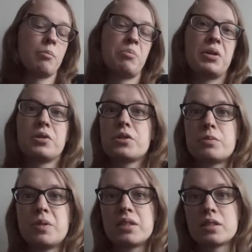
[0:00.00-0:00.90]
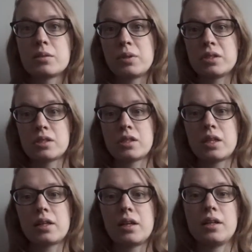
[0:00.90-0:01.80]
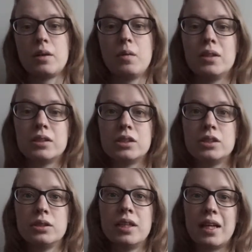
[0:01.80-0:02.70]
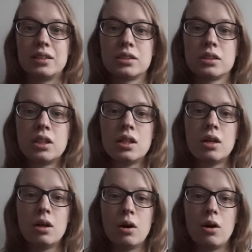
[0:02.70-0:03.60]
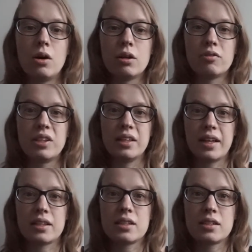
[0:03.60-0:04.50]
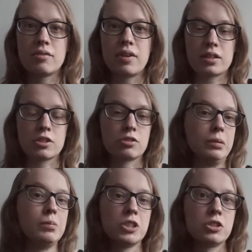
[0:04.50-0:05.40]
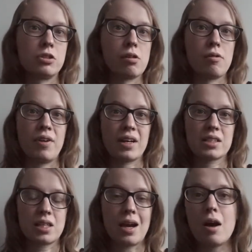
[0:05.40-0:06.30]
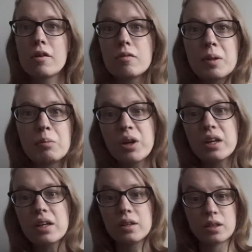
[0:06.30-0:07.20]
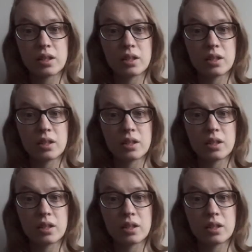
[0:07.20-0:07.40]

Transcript: pills because I was sick and I wanted to get all of the negative, extremely strong effects out of my body.